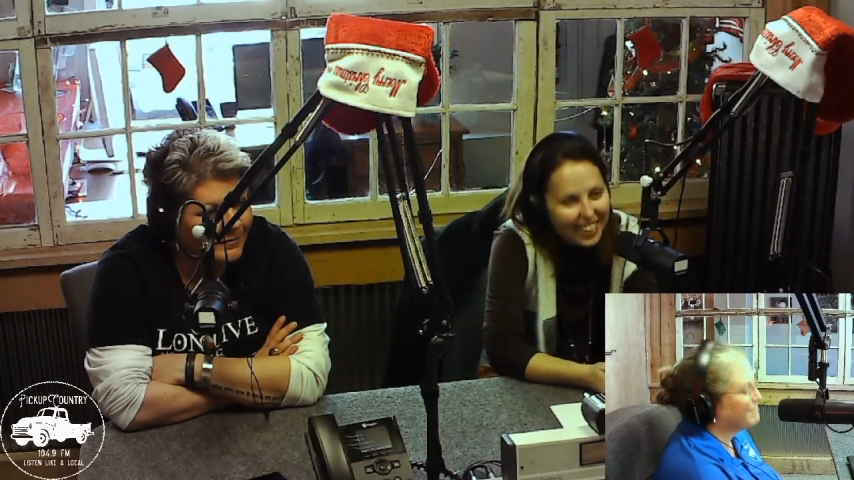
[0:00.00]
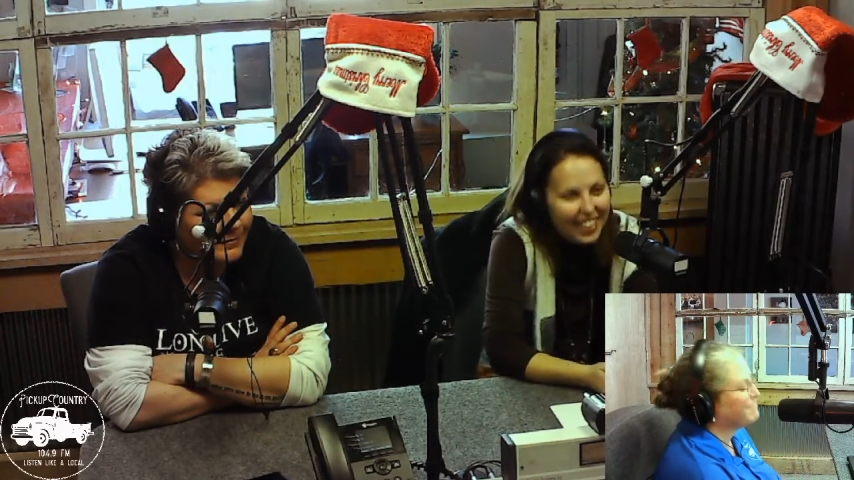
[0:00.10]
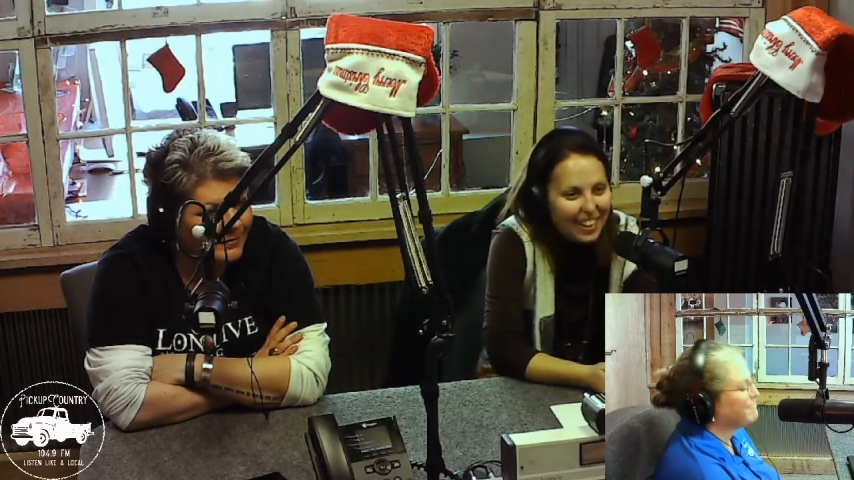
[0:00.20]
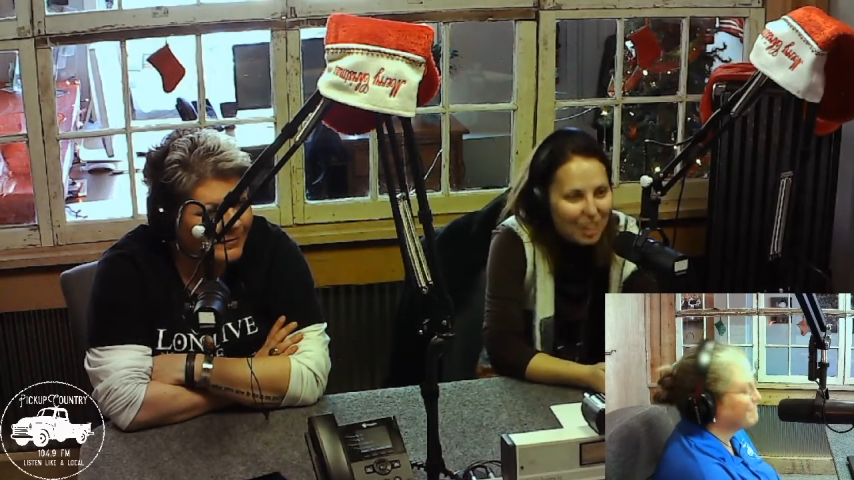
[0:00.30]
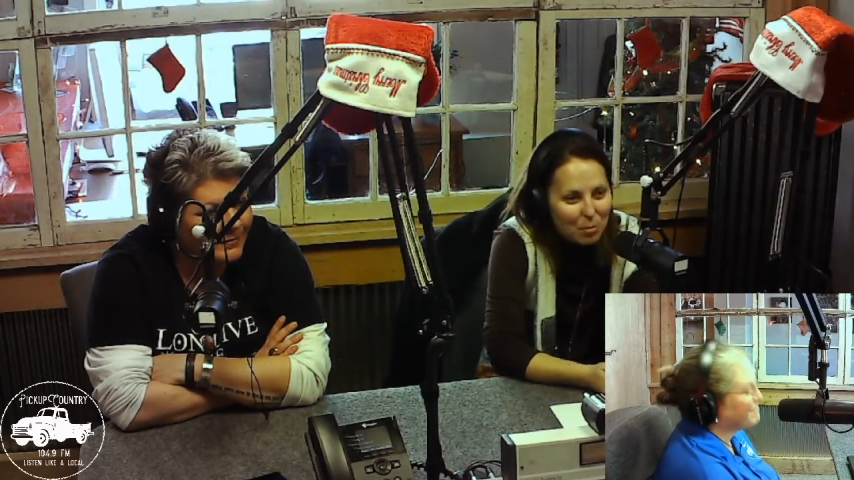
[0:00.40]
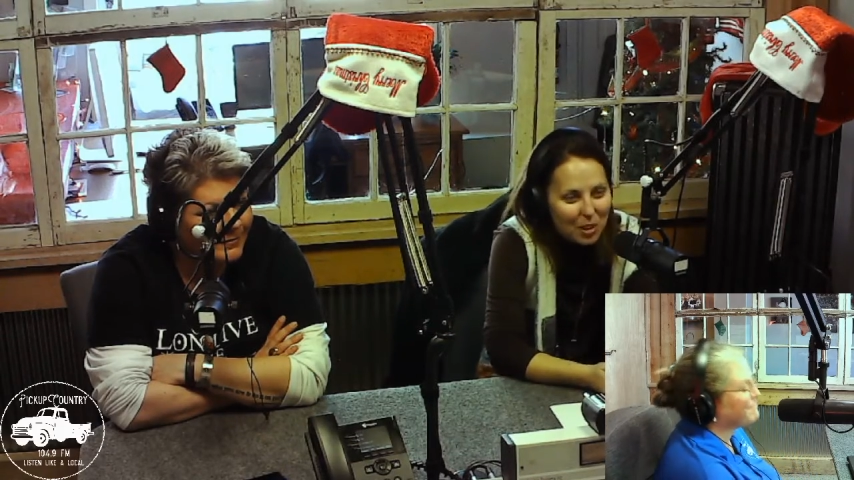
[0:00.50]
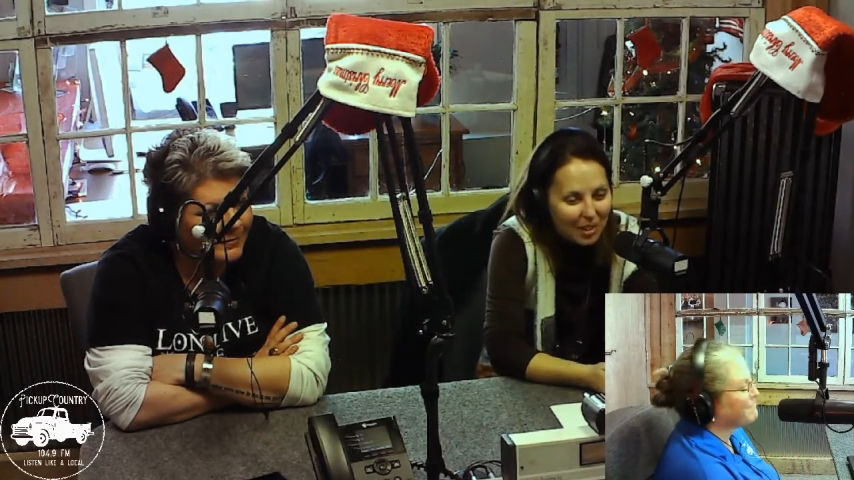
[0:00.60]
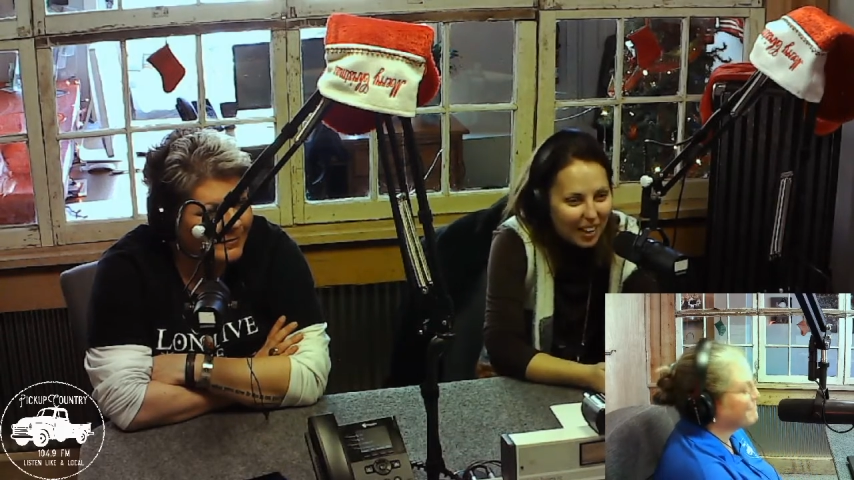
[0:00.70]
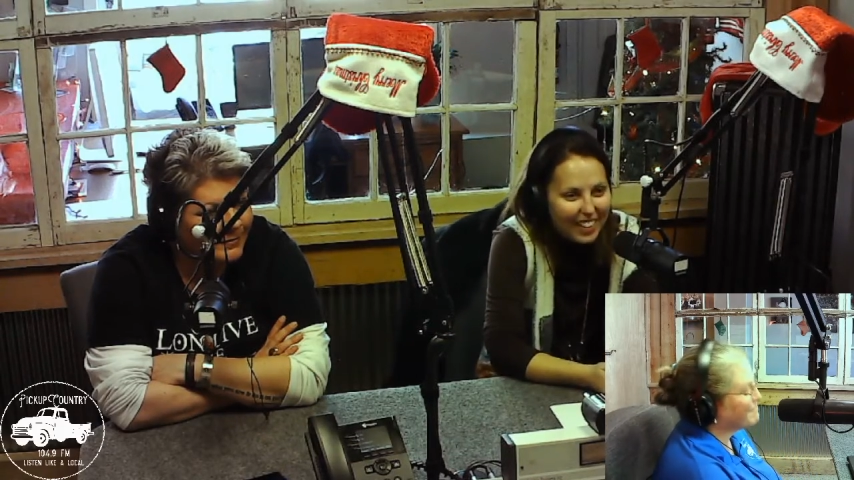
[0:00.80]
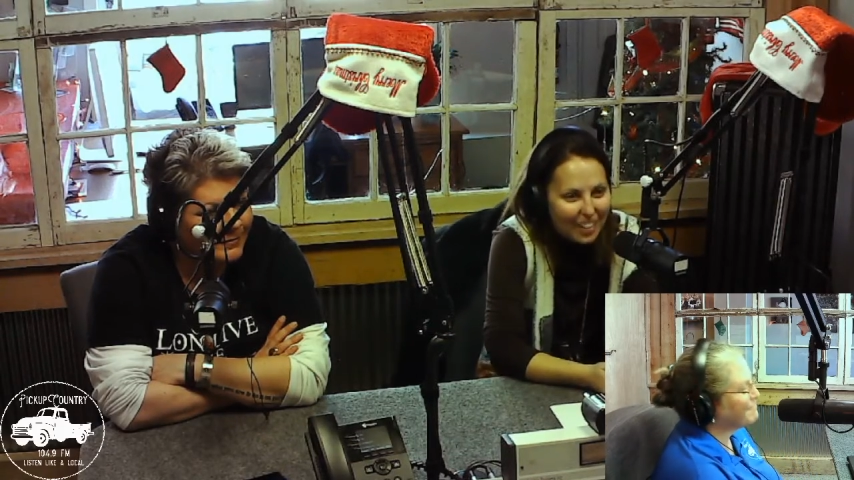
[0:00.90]
And it'll be
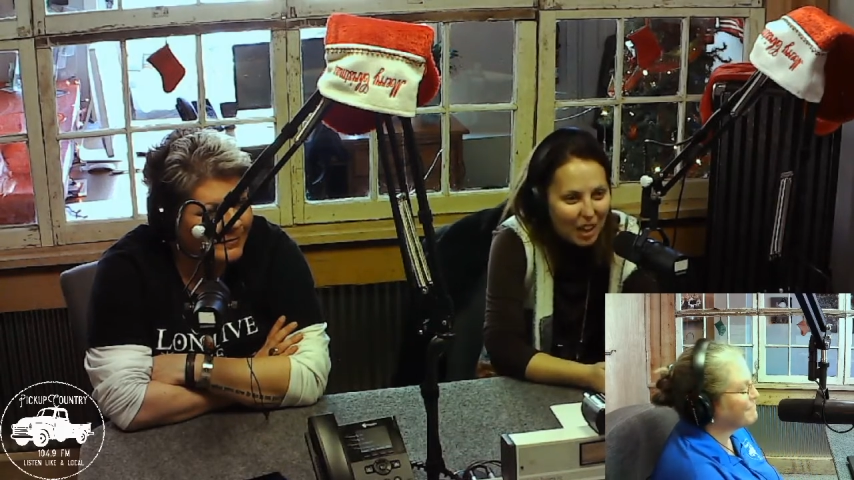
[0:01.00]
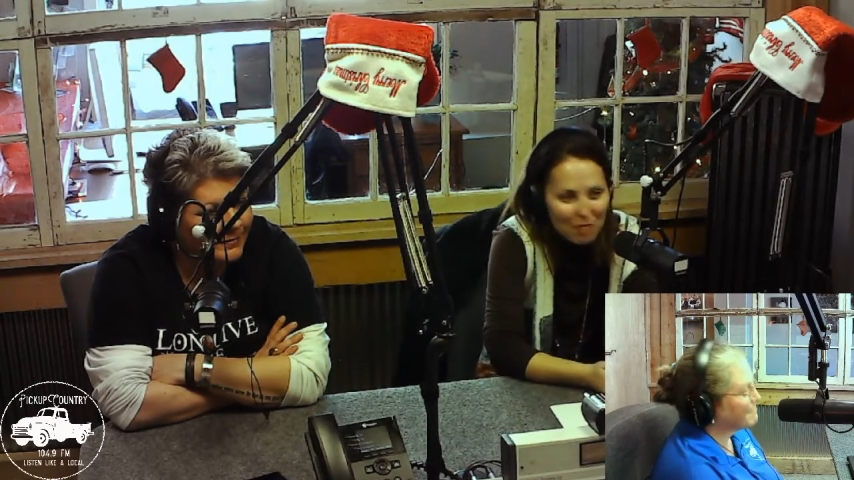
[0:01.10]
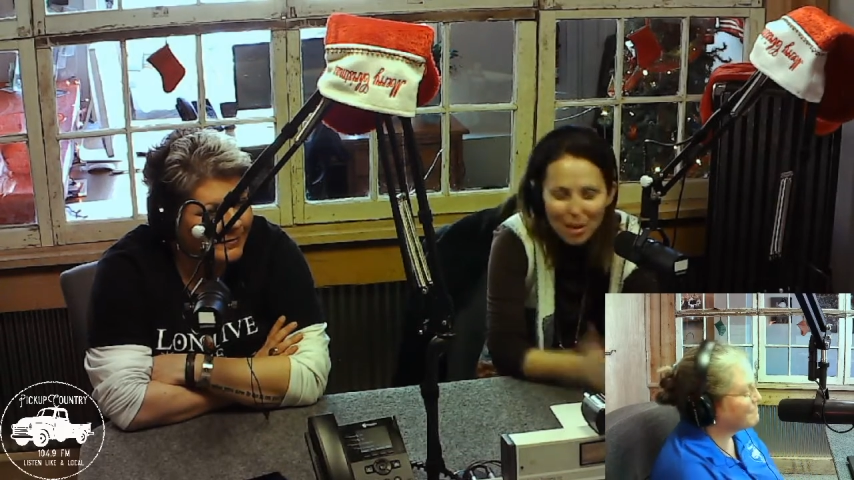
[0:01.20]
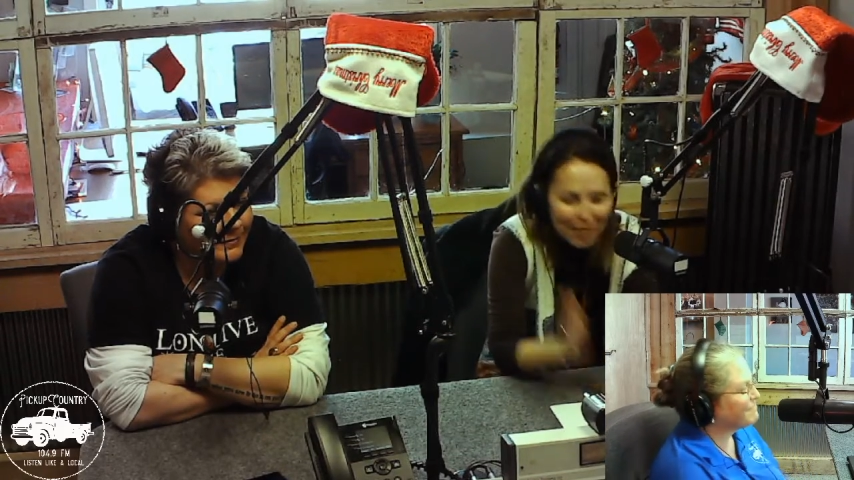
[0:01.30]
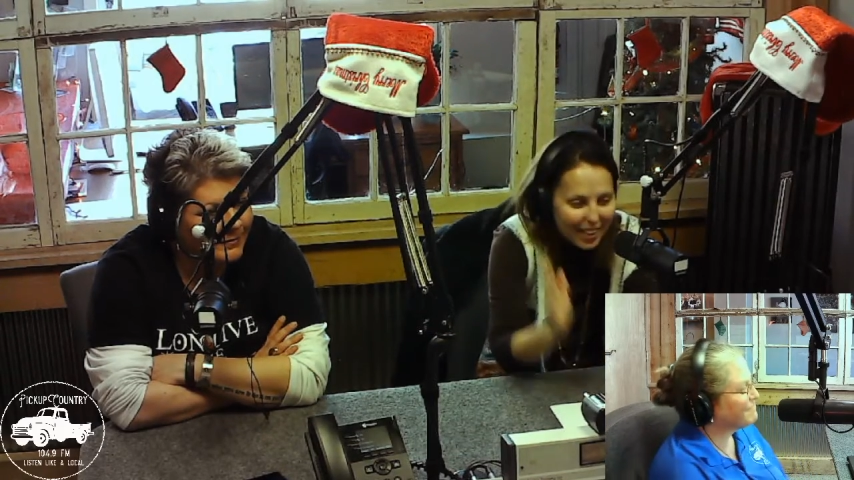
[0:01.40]
great. Drive by my